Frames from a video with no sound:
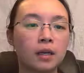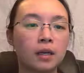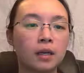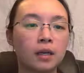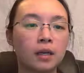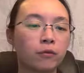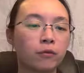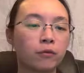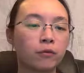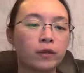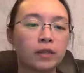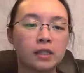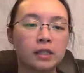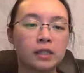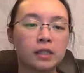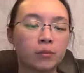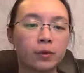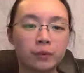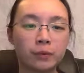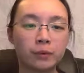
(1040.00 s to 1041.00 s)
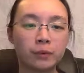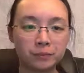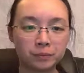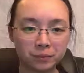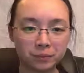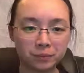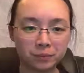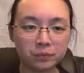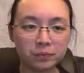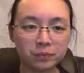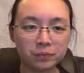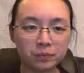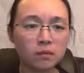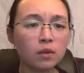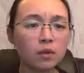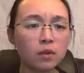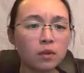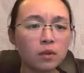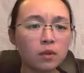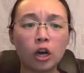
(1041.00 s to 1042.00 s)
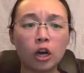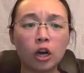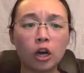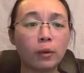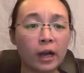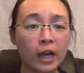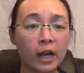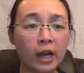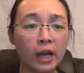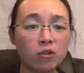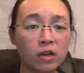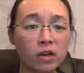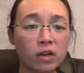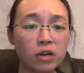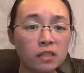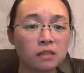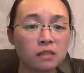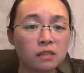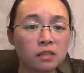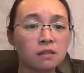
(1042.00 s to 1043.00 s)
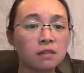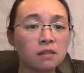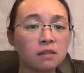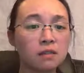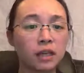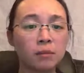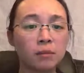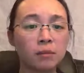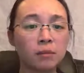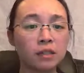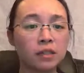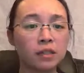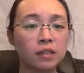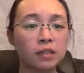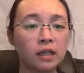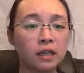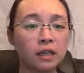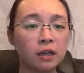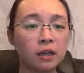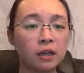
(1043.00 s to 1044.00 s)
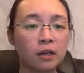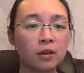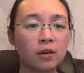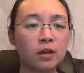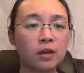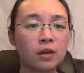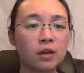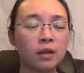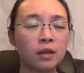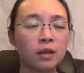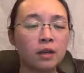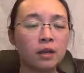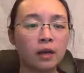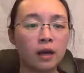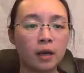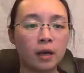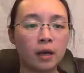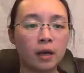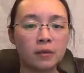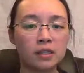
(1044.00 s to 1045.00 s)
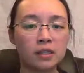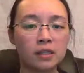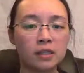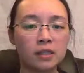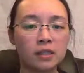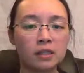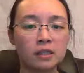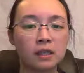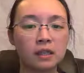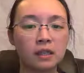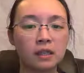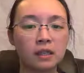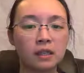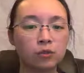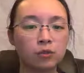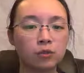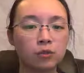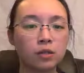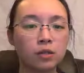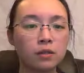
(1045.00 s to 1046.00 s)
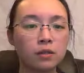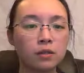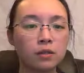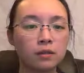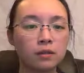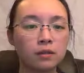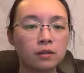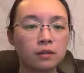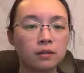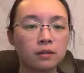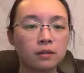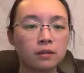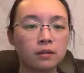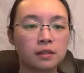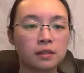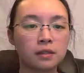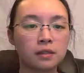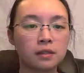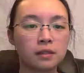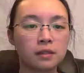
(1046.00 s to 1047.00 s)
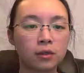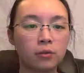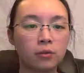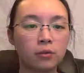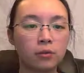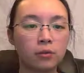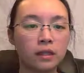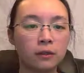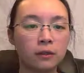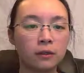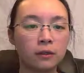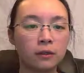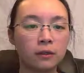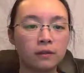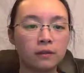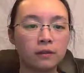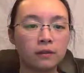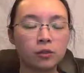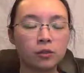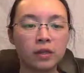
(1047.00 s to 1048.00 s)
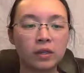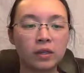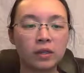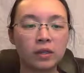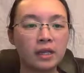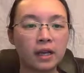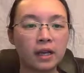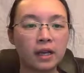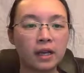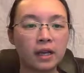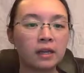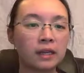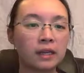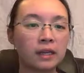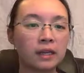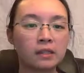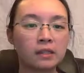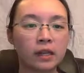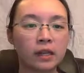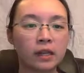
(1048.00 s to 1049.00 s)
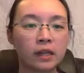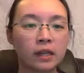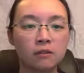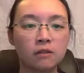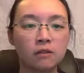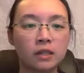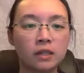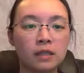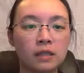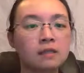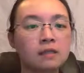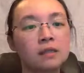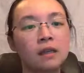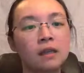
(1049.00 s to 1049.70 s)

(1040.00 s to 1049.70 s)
for example, carbohydrates that can be stuck in here. This is cholesterol. That's the green little squiggly line inside each of these.